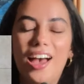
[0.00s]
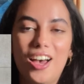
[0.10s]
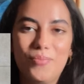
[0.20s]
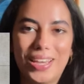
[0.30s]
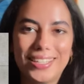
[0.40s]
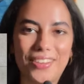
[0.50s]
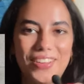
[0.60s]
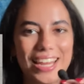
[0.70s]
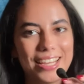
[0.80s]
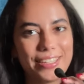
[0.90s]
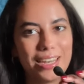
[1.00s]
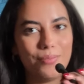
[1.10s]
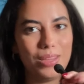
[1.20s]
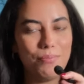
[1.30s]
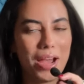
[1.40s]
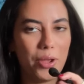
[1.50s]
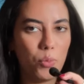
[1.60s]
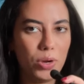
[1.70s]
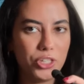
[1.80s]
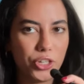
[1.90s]
because I feel like it's gonna be my
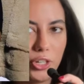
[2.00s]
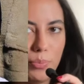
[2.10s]
winter